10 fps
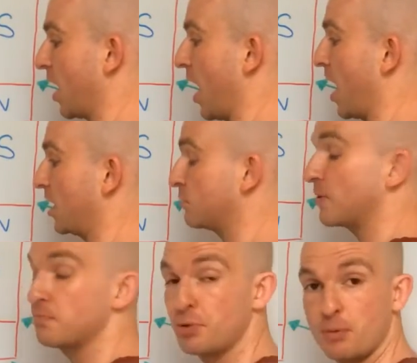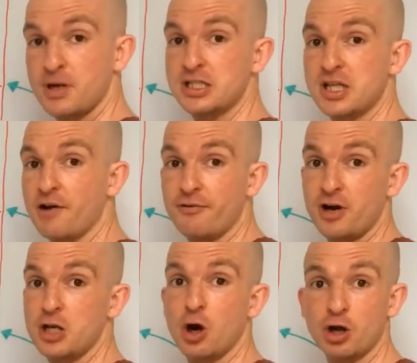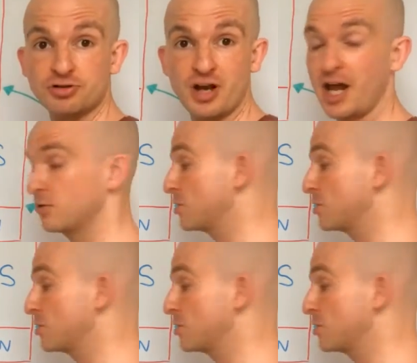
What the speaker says: And he's been promised a free course on how